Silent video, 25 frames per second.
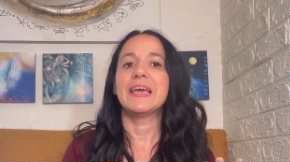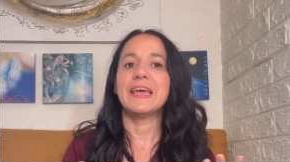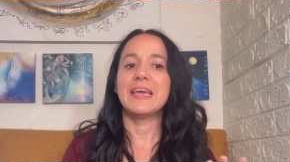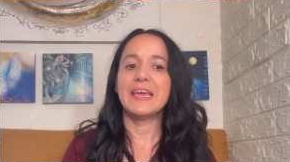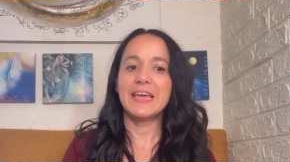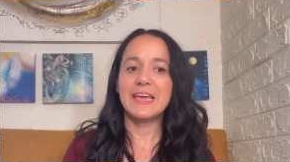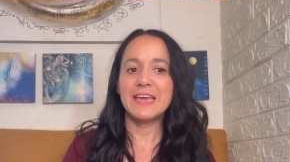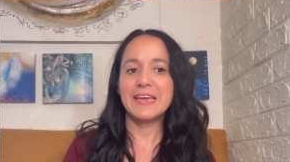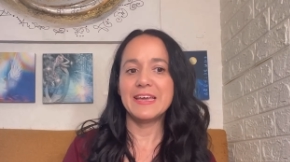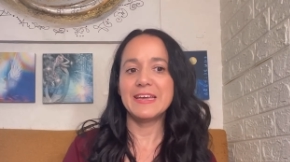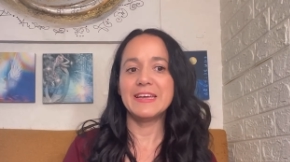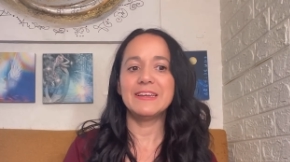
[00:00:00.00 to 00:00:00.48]

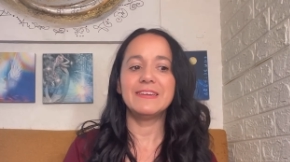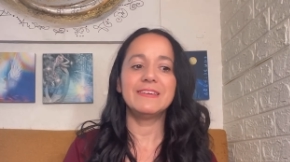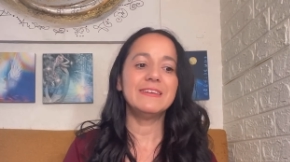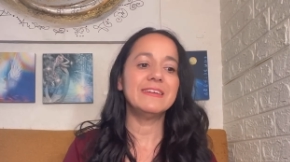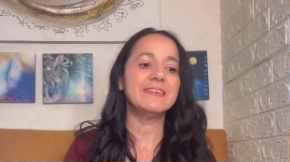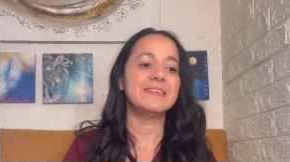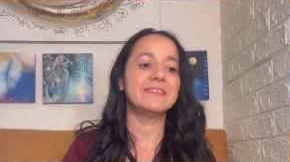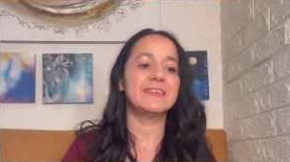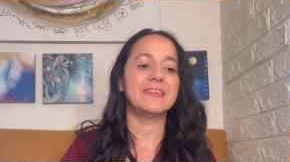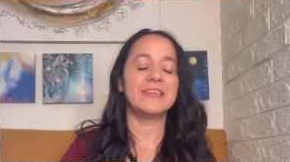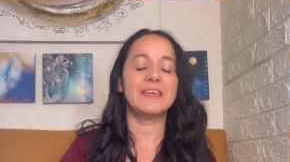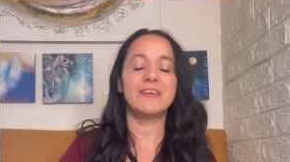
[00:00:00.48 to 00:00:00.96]
And
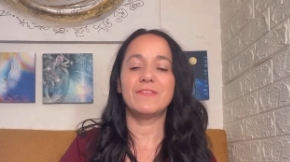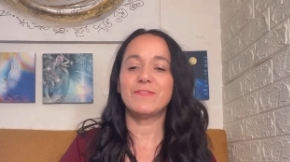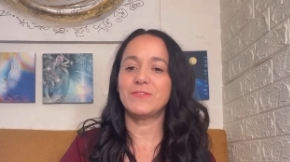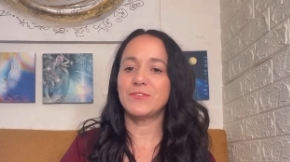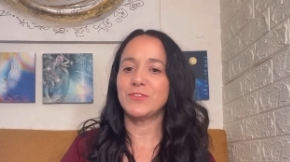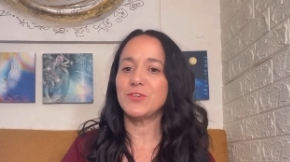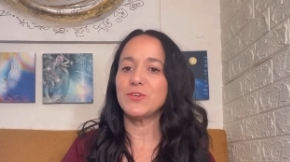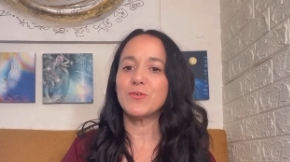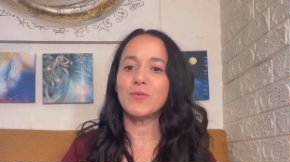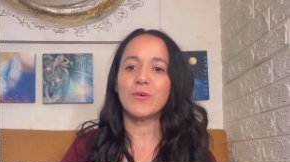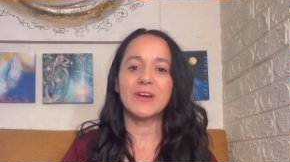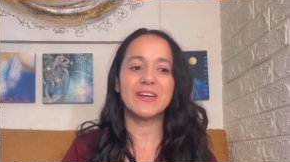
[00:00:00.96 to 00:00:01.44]
if
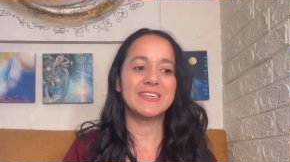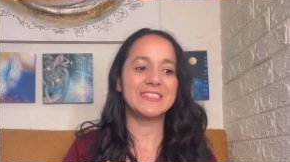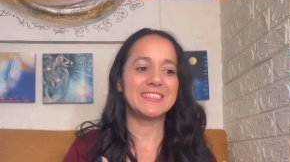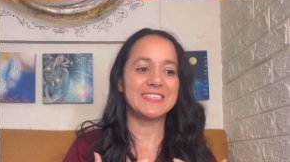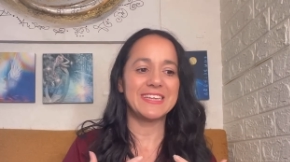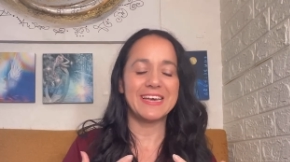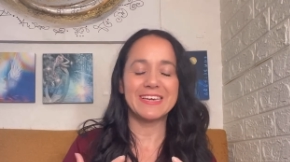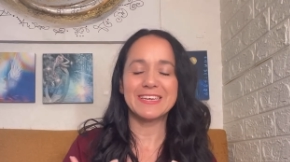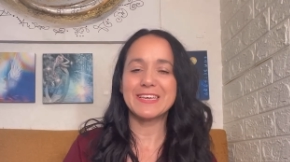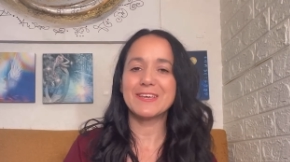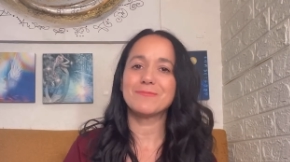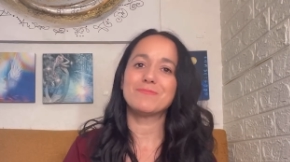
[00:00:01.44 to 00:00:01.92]
you are a
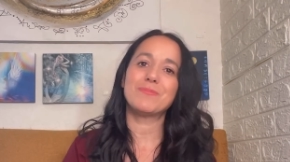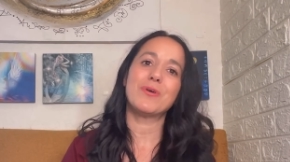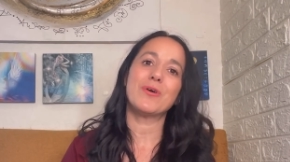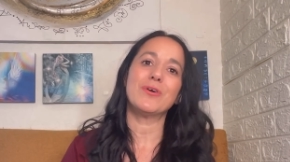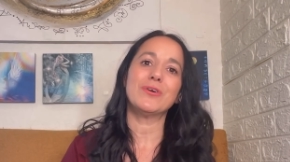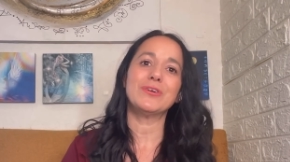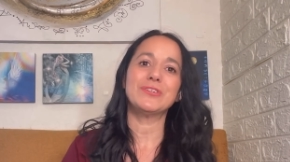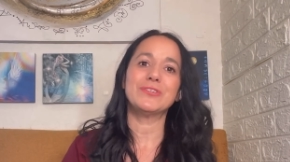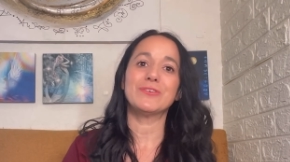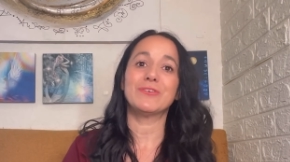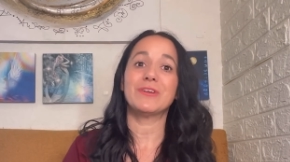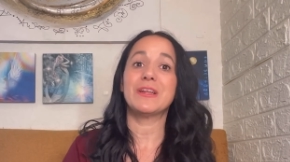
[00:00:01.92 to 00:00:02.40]
psychic
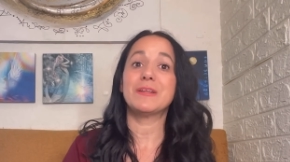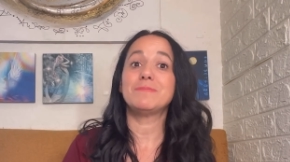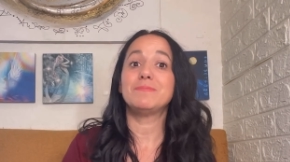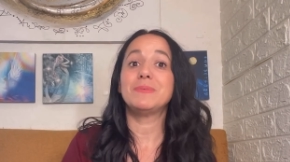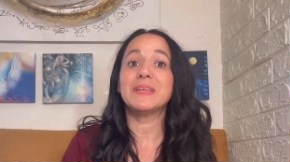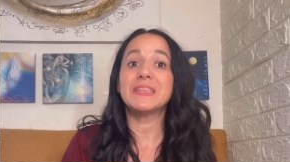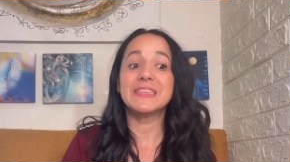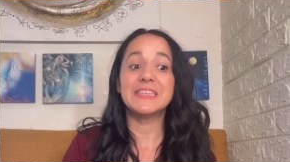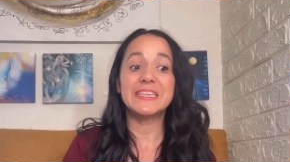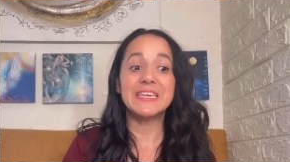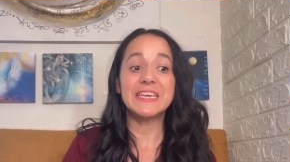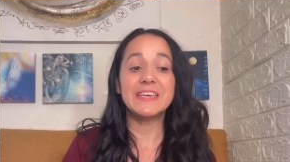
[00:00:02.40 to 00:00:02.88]
person and
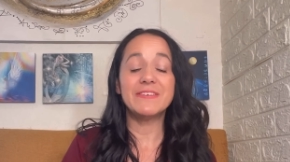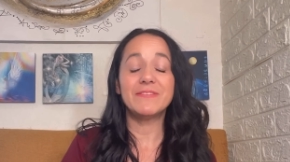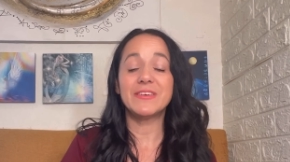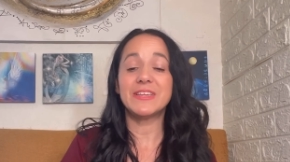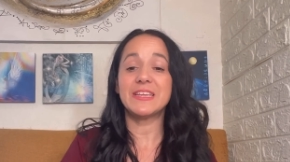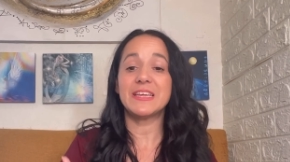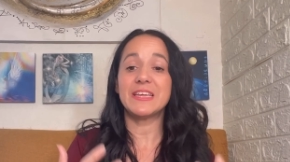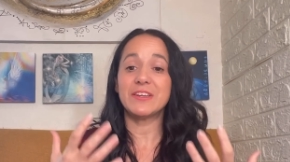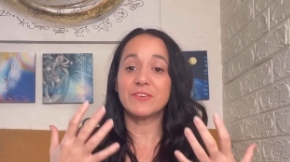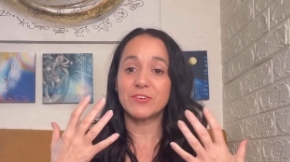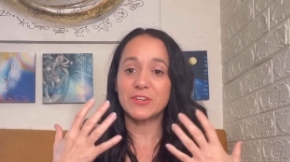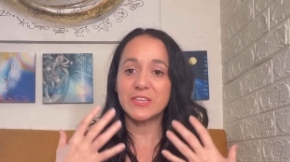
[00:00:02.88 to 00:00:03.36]
believe in
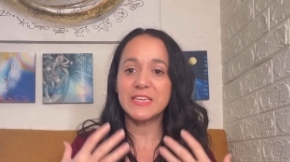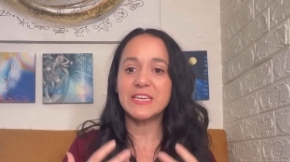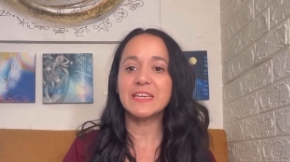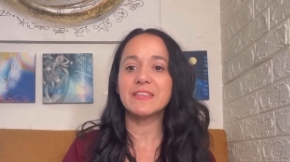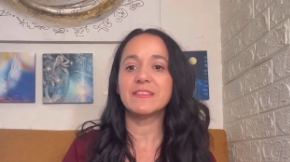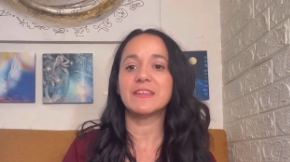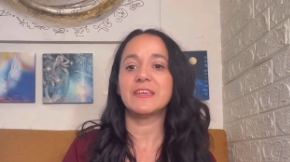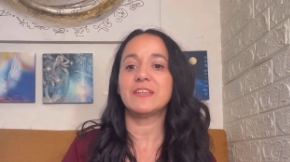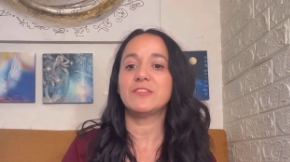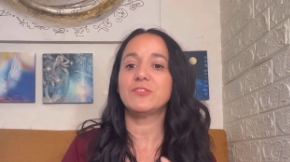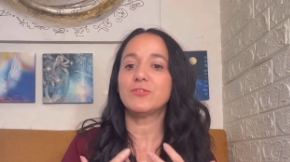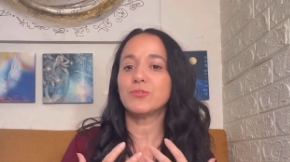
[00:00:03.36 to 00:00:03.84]
inner
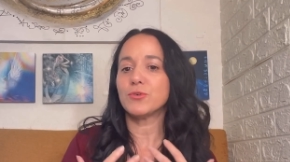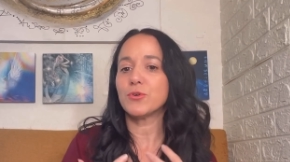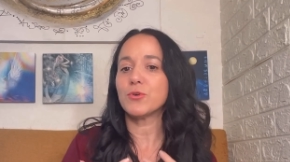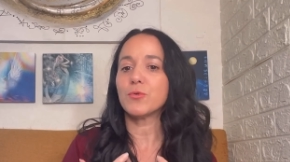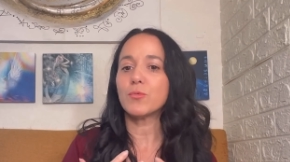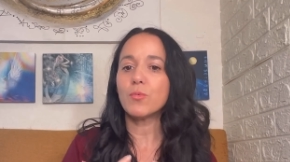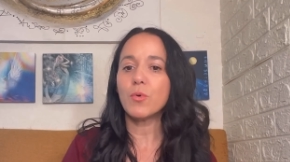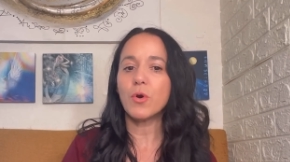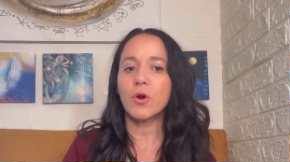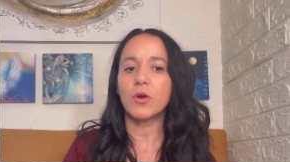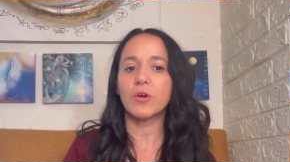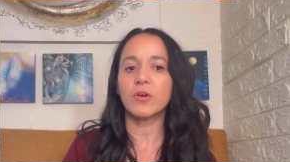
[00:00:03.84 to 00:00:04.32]
healing and do your
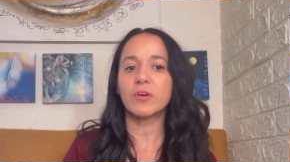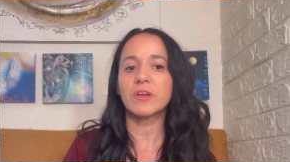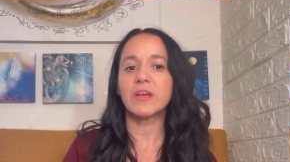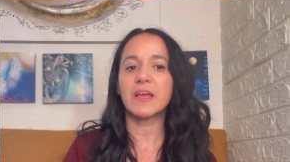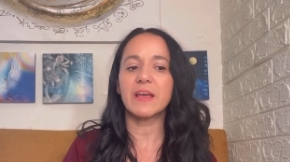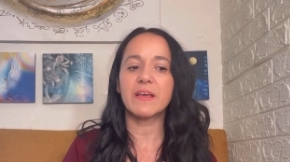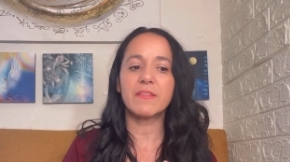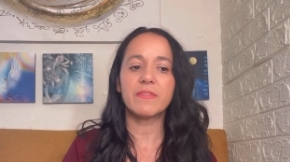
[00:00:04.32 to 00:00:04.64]
work,